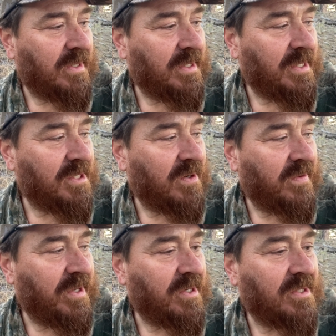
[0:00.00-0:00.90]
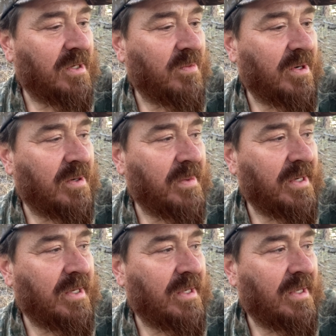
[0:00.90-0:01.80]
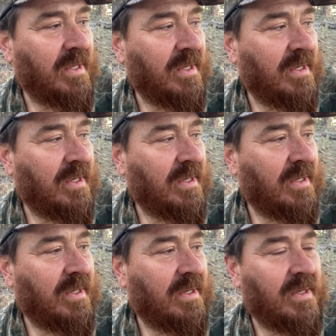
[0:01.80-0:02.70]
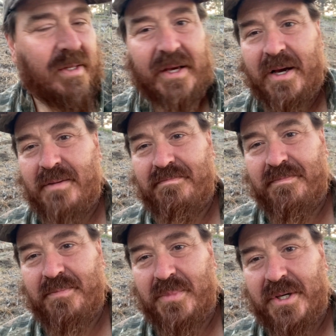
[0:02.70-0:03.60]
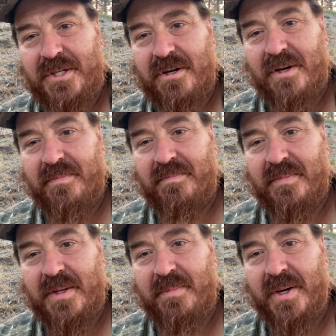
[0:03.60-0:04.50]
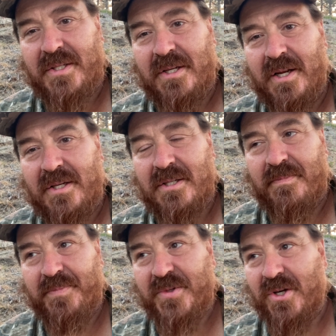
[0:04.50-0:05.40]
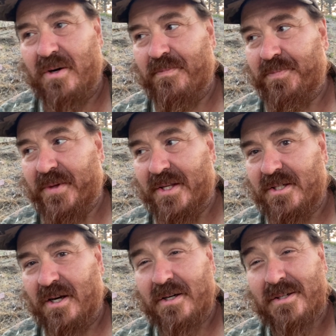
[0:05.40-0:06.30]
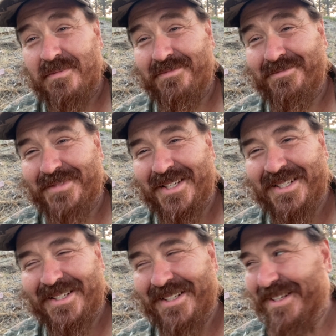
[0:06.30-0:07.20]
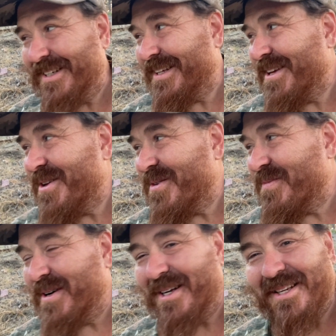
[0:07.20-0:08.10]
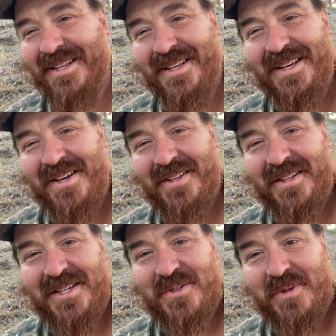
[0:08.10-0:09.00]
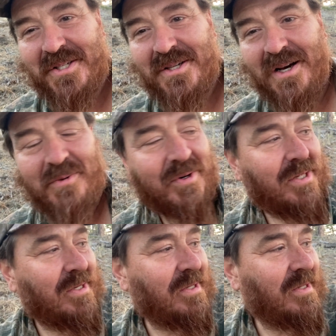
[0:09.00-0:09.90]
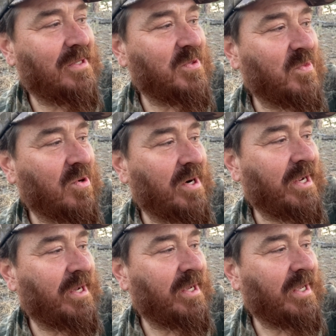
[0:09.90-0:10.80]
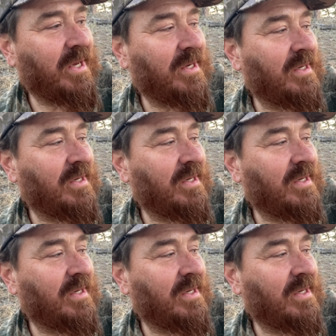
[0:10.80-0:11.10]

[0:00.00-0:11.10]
he's over there somewhere. But yeah, I'm pretty sure he busted us, so that sucks. But at least we saw one this morning again.